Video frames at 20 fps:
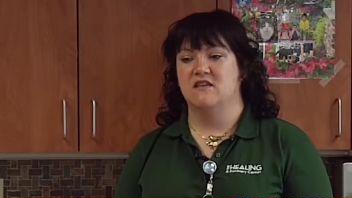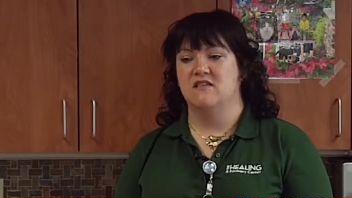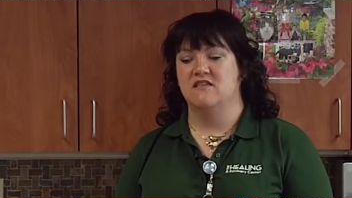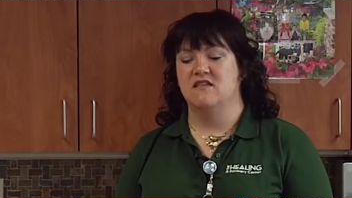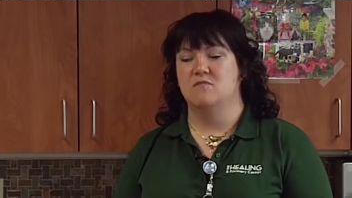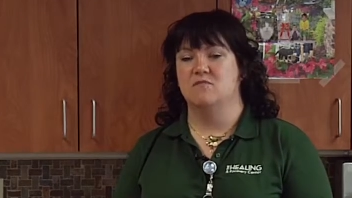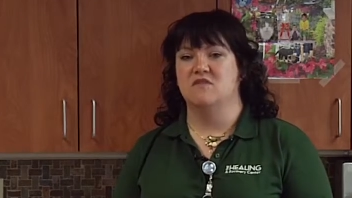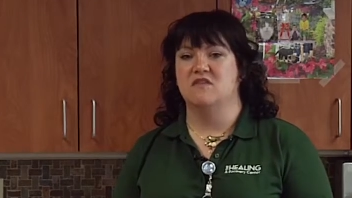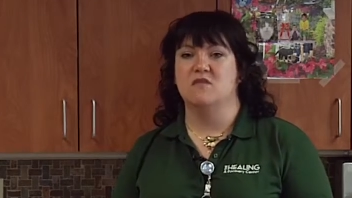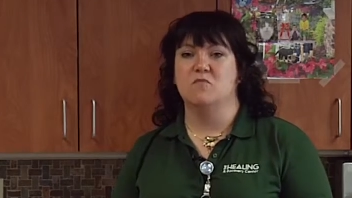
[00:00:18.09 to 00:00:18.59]

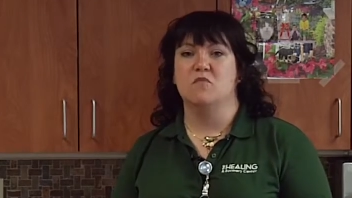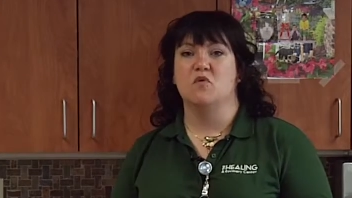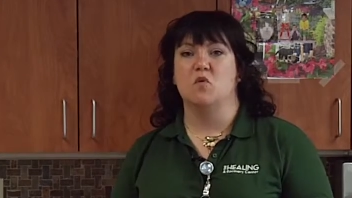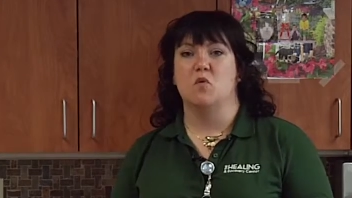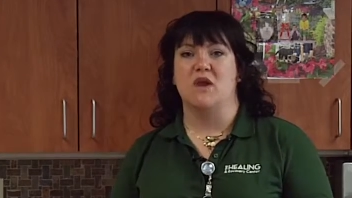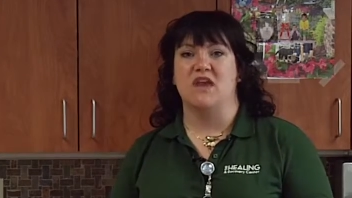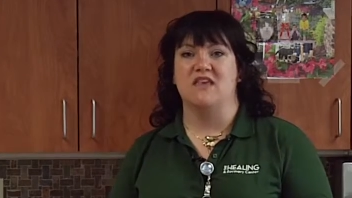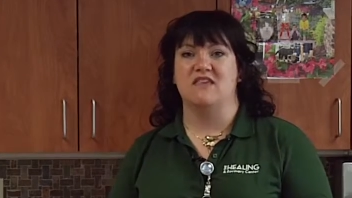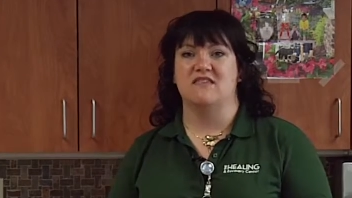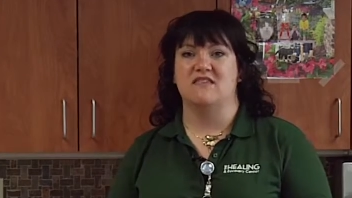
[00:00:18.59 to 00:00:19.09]
some
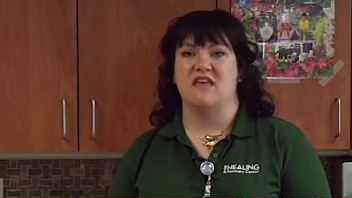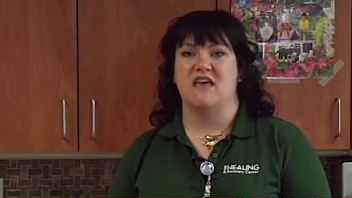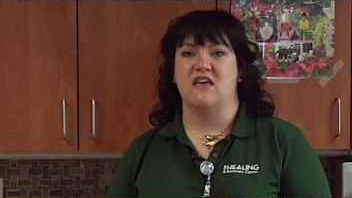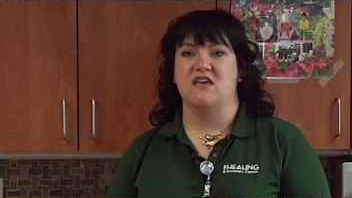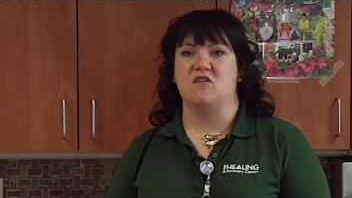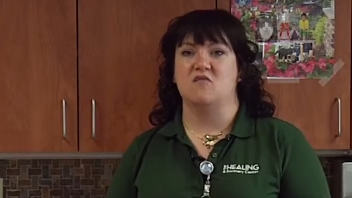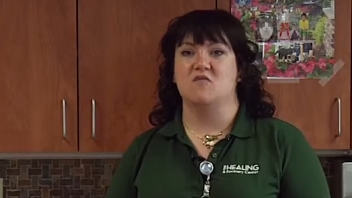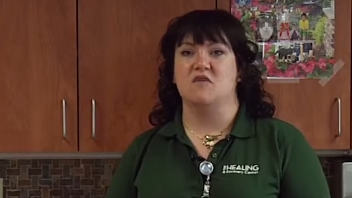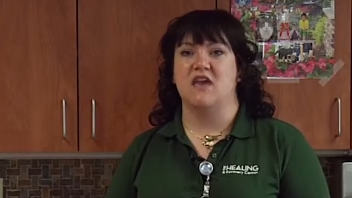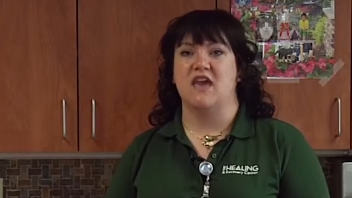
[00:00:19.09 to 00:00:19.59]
simple ways
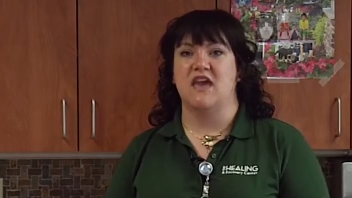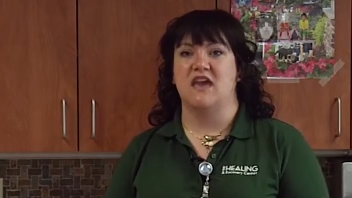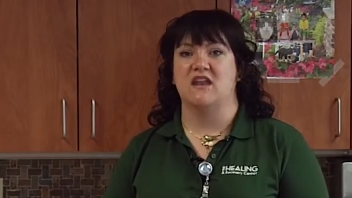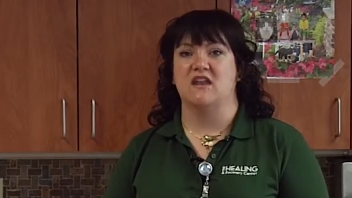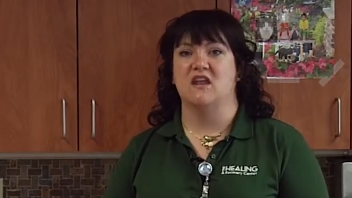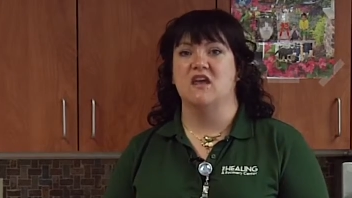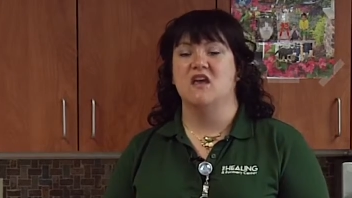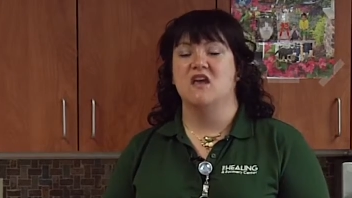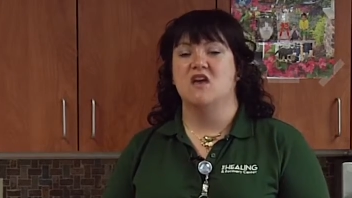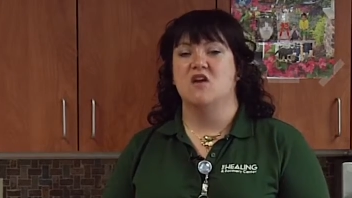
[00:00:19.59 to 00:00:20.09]
that you
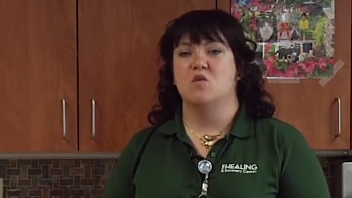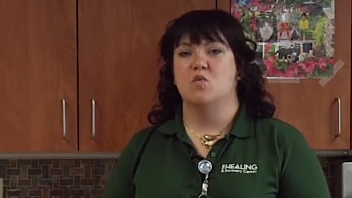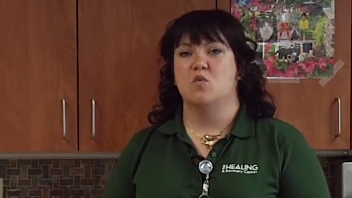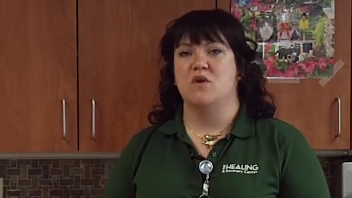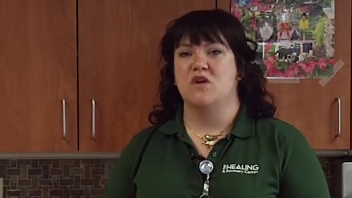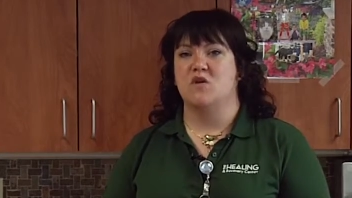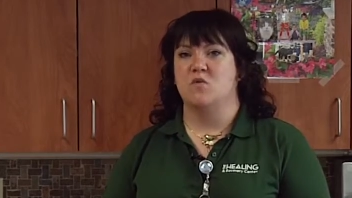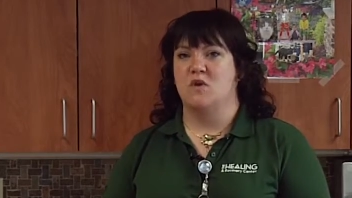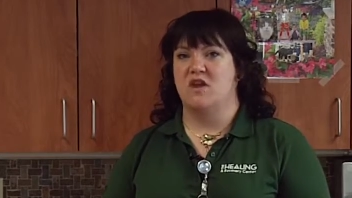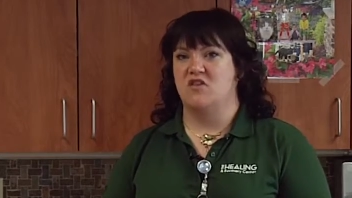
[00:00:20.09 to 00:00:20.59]
can
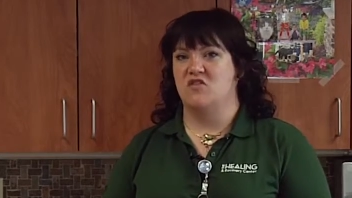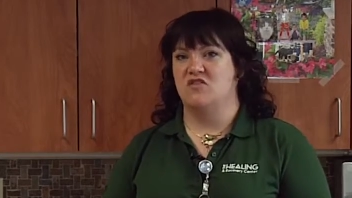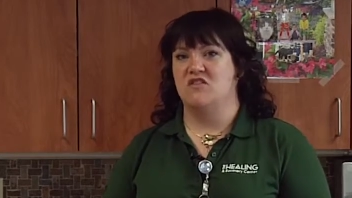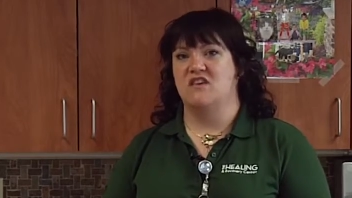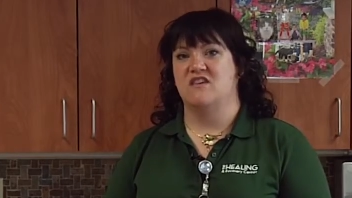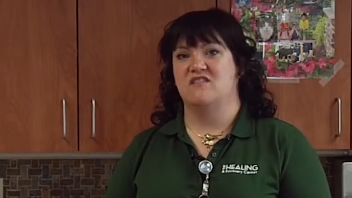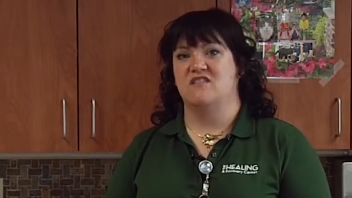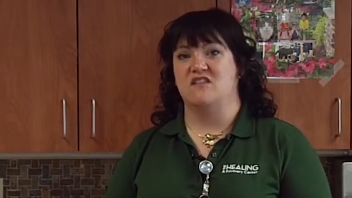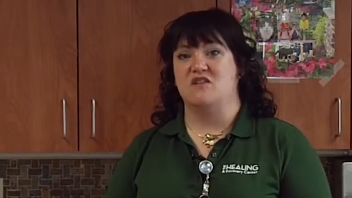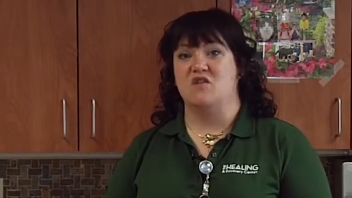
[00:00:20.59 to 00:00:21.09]
rearrange
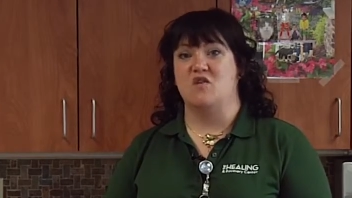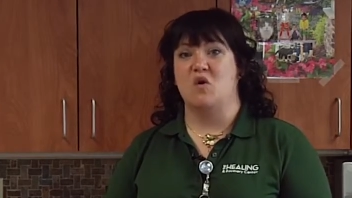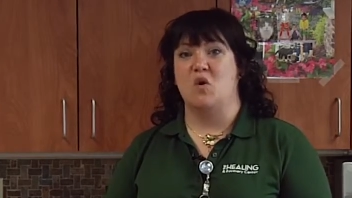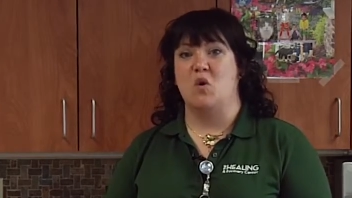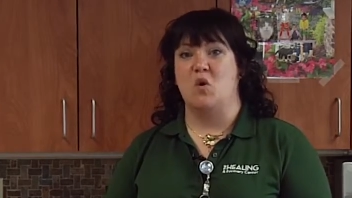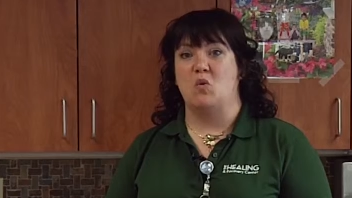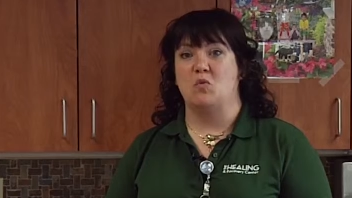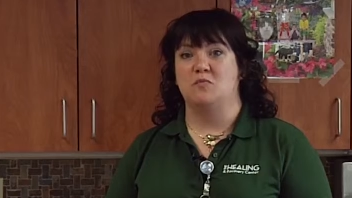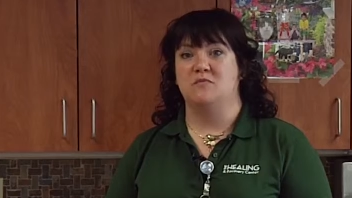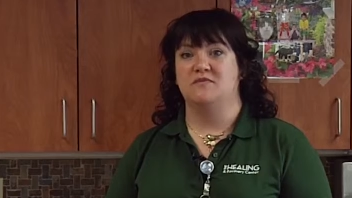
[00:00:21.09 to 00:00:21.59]
things in your
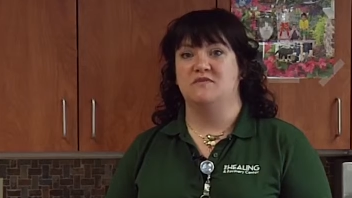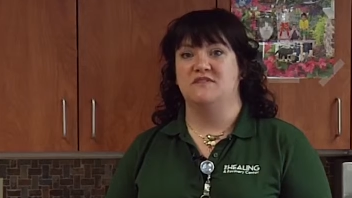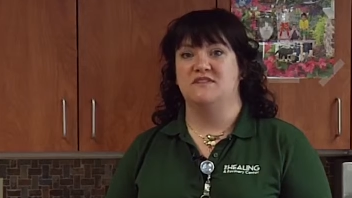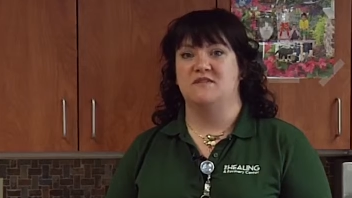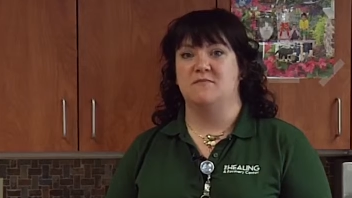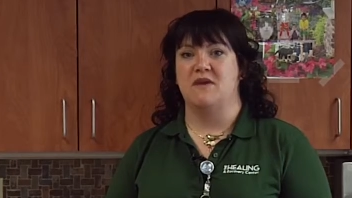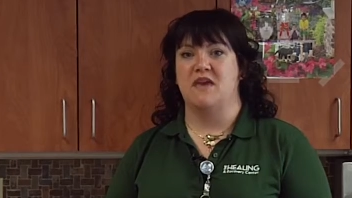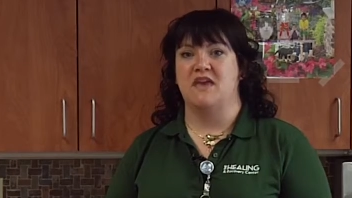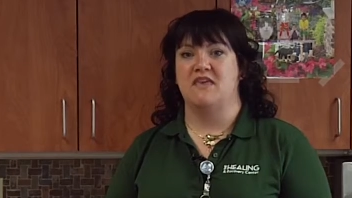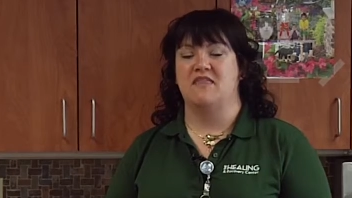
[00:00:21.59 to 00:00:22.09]
home
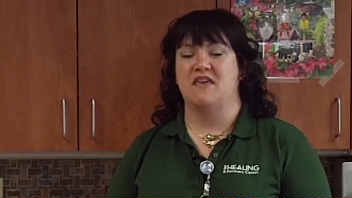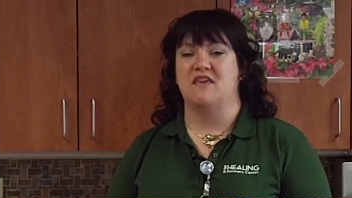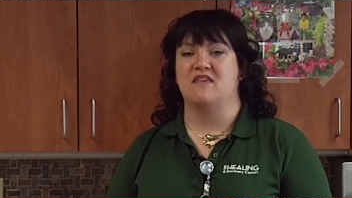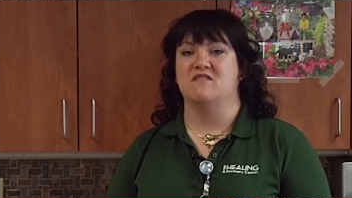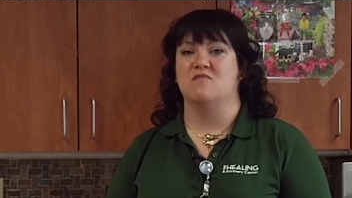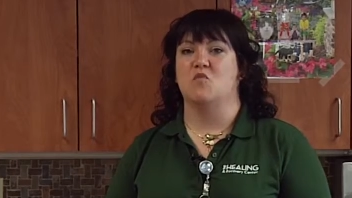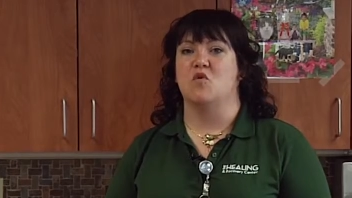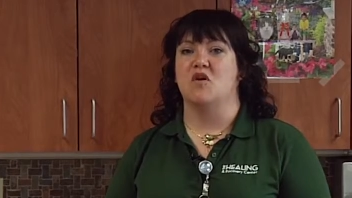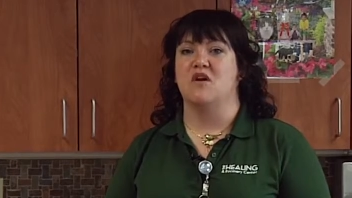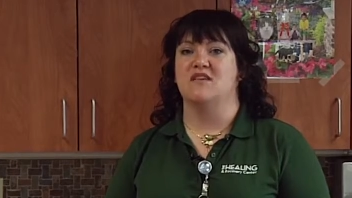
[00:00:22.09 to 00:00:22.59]
to make
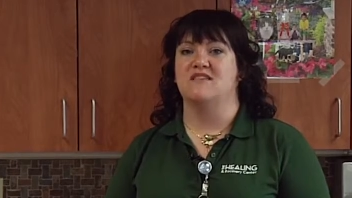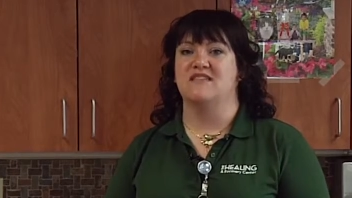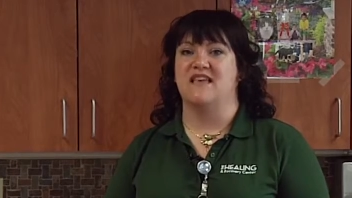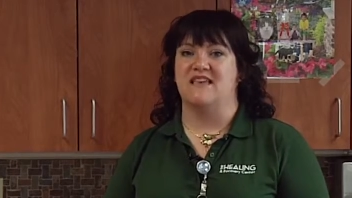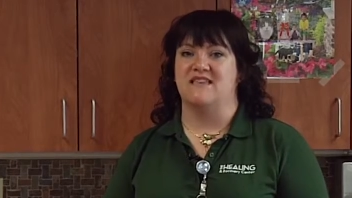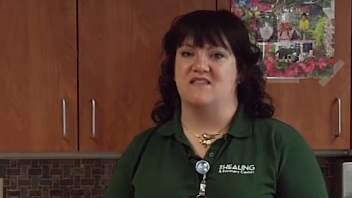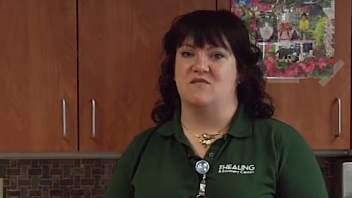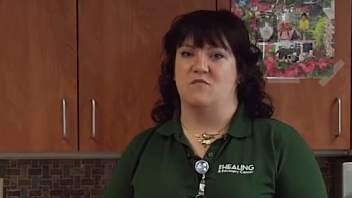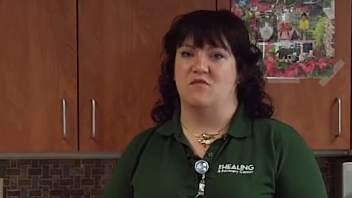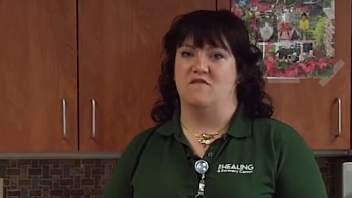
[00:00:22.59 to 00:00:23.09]
things more
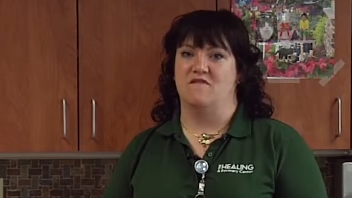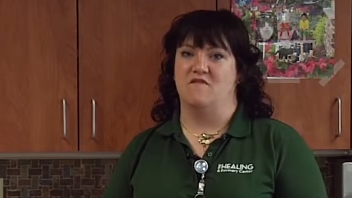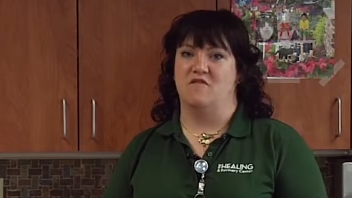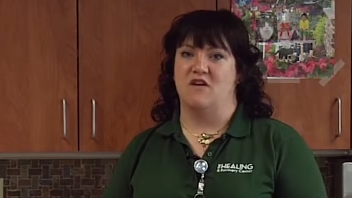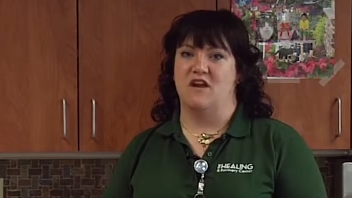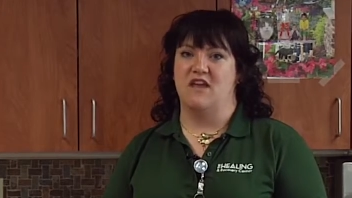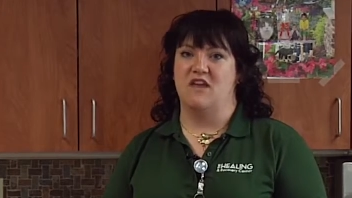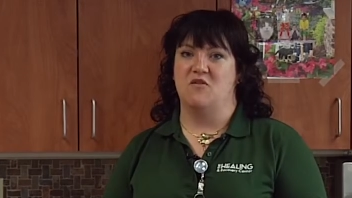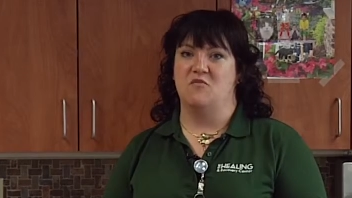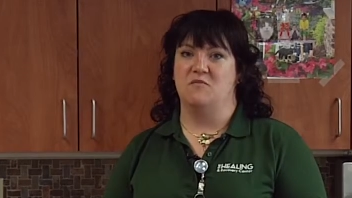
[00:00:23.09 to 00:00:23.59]
accessible
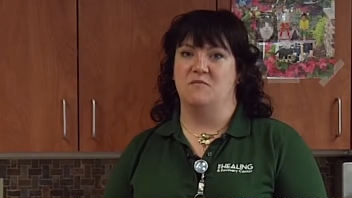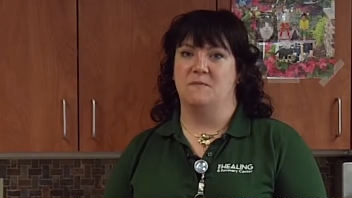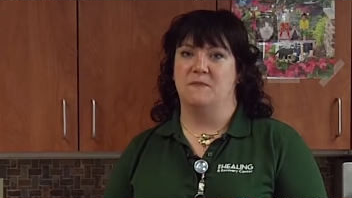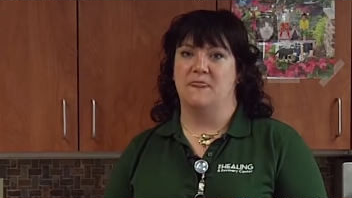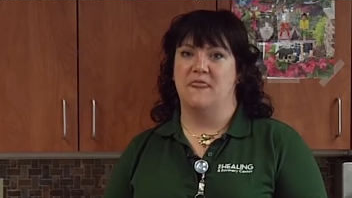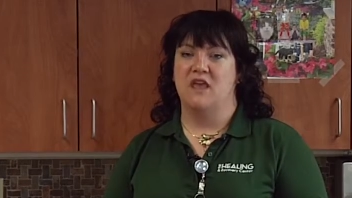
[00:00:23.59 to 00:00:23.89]
for you.